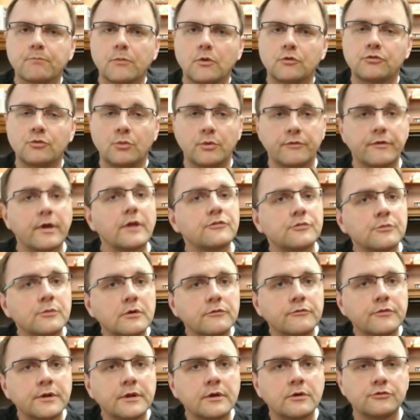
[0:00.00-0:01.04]
So we've got some good
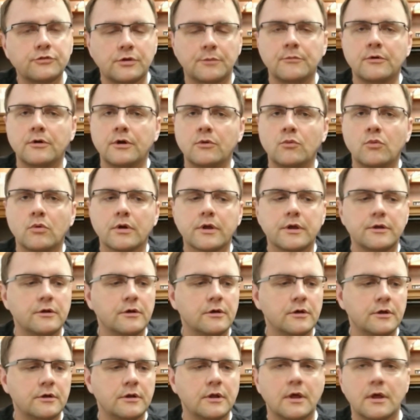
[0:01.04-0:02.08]
videos I'm already working
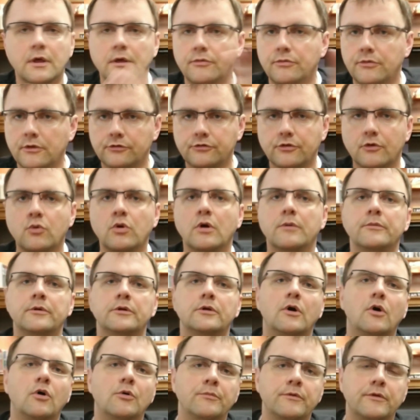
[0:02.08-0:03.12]
on. This equipment
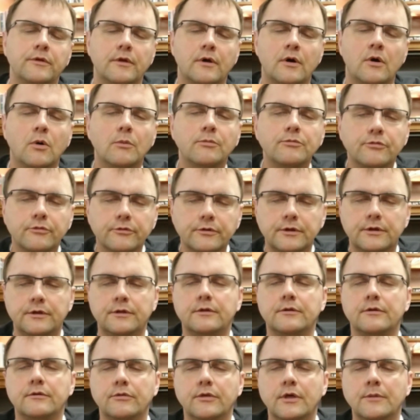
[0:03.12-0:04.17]
will
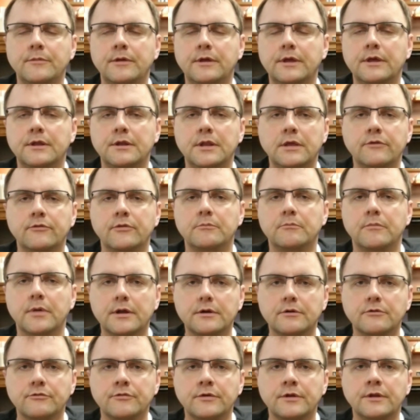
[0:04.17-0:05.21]
hopefully let me get even
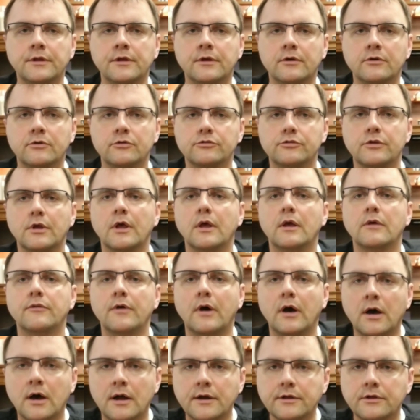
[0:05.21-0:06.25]
better videos. The
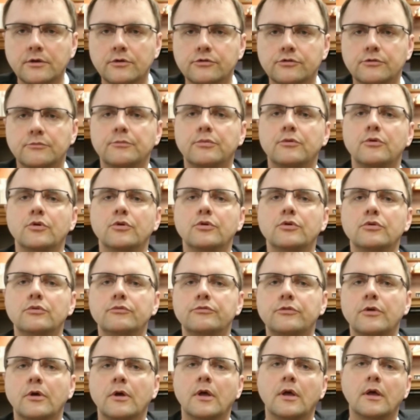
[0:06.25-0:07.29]
audio's
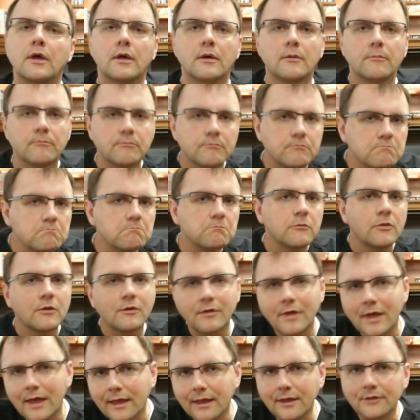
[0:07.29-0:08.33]
improved. The
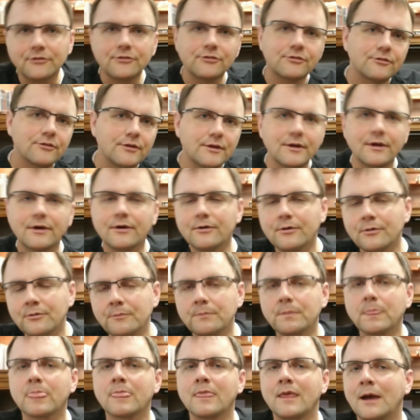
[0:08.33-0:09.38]
lights, you know,
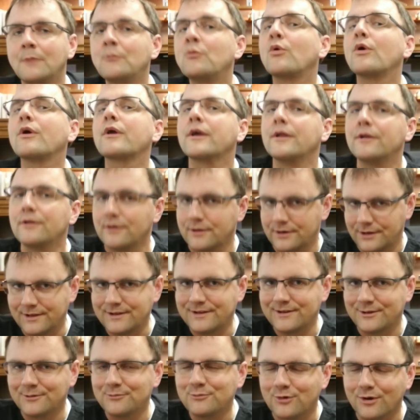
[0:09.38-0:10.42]
I'm working on it.
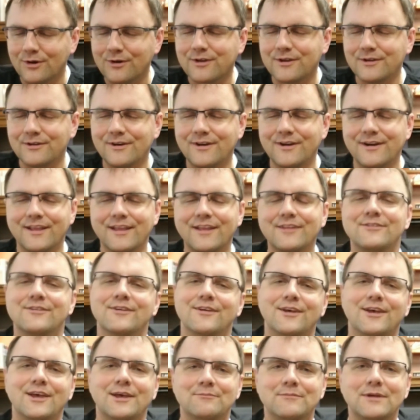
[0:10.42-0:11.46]
I'm working on it.
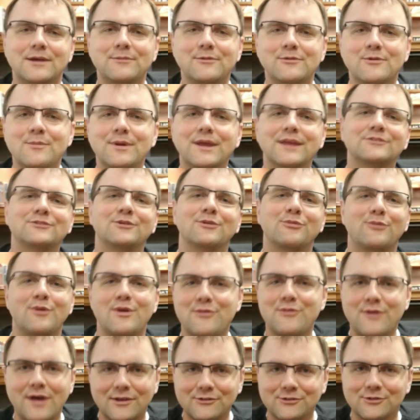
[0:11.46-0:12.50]
Maybe when we get to
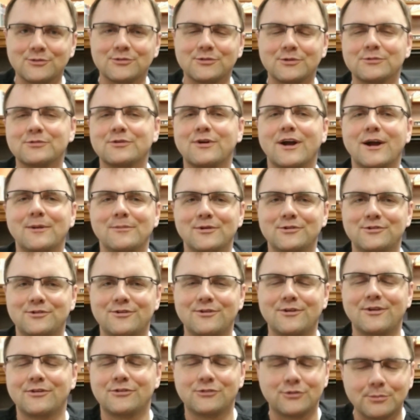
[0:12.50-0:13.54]
3,000
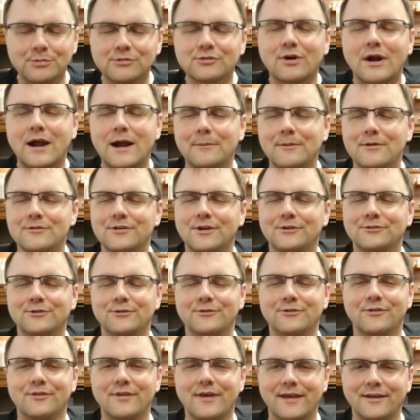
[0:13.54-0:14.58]
subscribers, I'll do
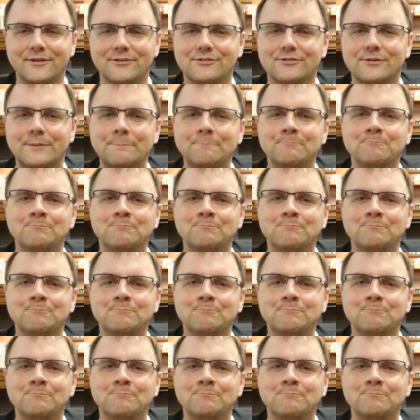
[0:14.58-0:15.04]
the lights.